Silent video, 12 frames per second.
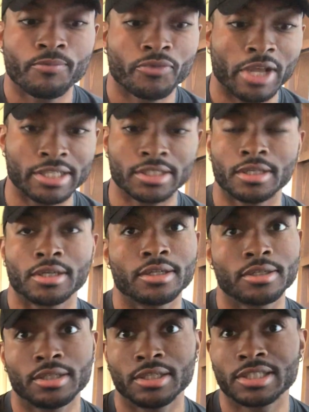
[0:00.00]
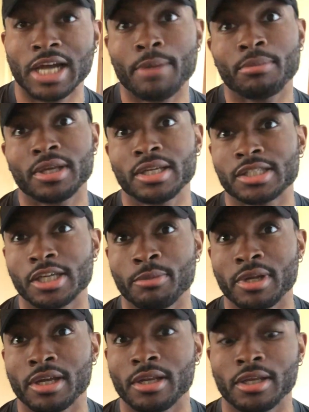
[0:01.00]
That's the top league team
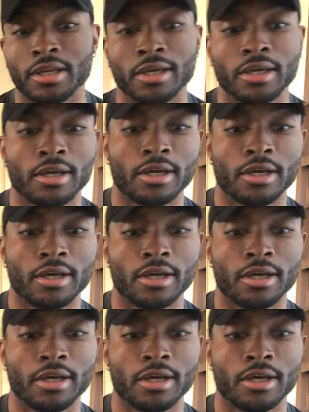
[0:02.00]
in Italy,